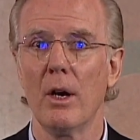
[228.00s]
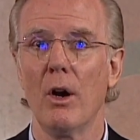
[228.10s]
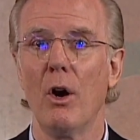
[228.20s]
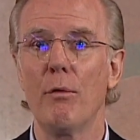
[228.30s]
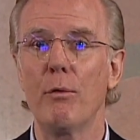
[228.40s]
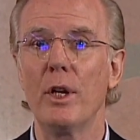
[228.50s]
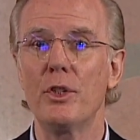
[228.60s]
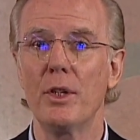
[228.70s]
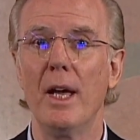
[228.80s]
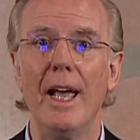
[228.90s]
of
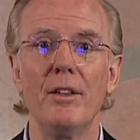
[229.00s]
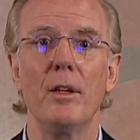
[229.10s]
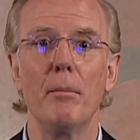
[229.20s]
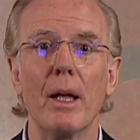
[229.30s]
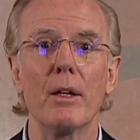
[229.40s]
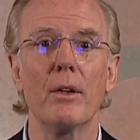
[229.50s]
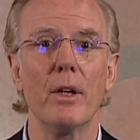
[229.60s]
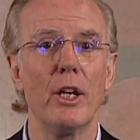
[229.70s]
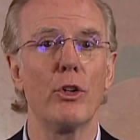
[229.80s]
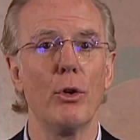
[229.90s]
which 80 million
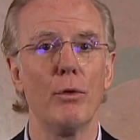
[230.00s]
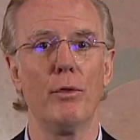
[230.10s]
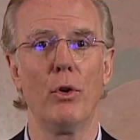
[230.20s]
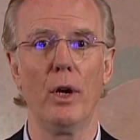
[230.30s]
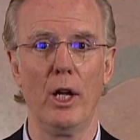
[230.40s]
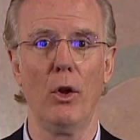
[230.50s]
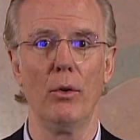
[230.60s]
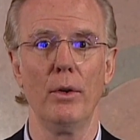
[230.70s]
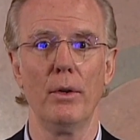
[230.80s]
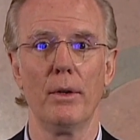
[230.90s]
in Q4 alone.
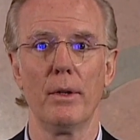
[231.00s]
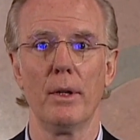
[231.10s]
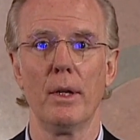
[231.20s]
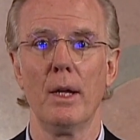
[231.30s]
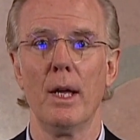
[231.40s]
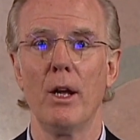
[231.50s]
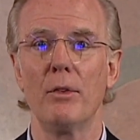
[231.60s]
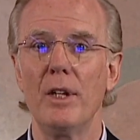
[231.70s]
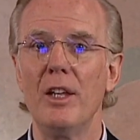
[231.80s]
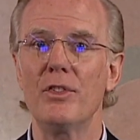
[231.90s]
Now,
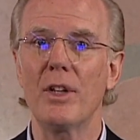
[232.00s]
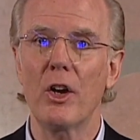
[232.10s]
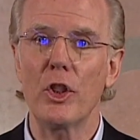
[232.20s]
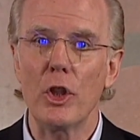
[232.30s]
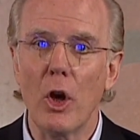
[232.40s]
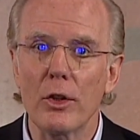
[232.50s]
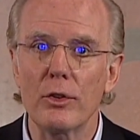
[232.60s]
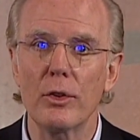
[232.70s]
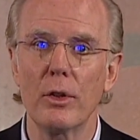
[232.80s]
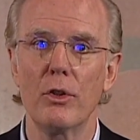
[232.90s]
these are
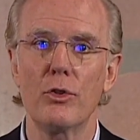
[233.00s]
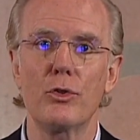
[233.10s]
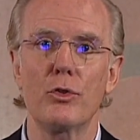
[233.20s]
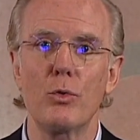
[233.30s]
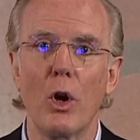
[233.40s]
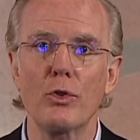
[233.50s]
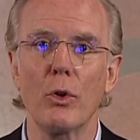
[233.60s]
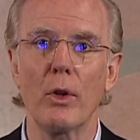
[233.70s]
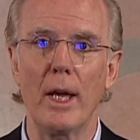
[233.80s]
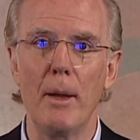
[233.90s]
not
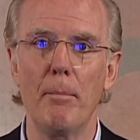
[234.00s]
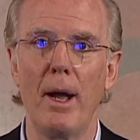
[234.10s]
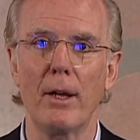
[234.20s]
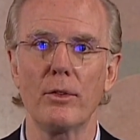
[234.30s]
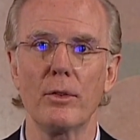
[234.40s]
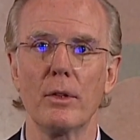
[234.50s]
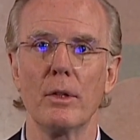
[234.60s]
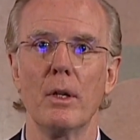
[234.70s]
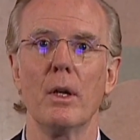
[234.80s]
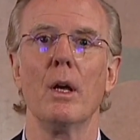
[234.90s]
structural impacts.
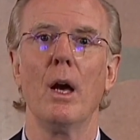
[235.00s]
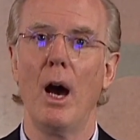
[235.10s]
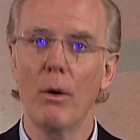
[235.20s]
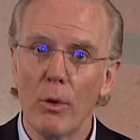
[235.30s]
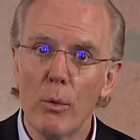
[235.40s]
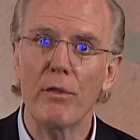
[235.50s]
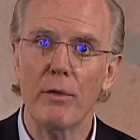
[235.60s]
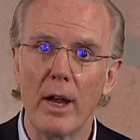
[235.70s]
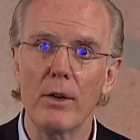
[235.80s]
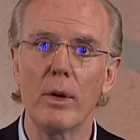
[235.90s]
Our
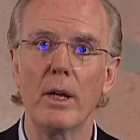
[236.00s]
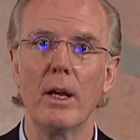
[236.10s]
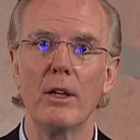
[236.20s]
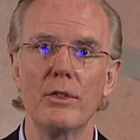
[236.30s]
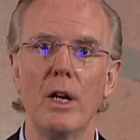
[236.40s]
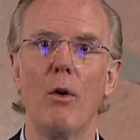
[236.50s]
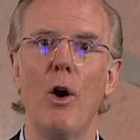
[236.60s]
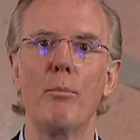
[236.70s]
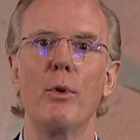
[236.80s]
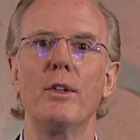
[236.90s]
refinery is now
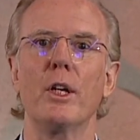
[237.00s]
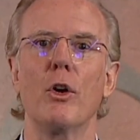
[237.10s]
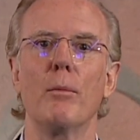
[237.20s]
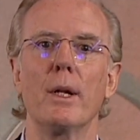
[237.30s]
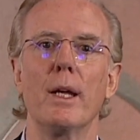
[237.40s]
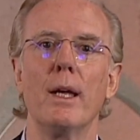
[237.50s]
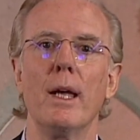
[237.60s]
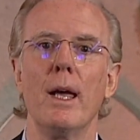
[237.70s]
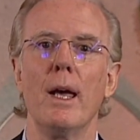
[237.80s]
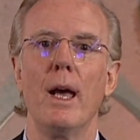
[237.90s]
operating normally,
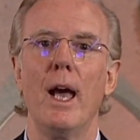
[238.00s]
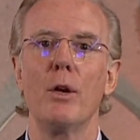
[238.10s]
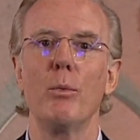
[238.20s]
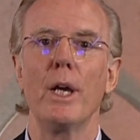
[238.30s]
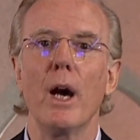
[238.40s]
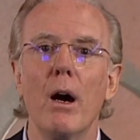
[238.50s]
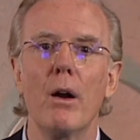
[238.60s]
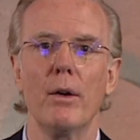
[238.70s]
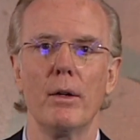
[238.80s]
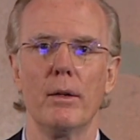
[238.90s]
and we
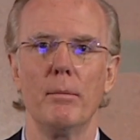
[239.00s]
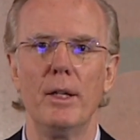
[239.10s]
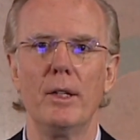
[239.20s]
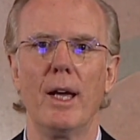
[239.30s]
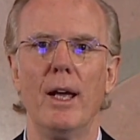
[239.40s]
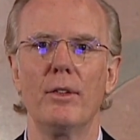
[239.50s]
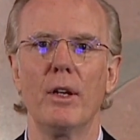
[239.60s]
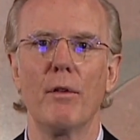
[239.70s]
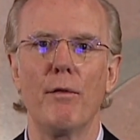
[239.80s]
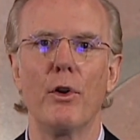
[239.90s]
are mitigating
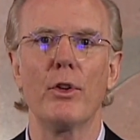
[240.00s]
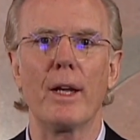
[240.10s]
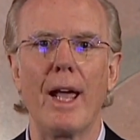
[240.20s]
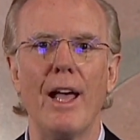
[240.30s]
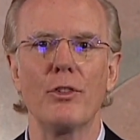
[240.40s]
further gas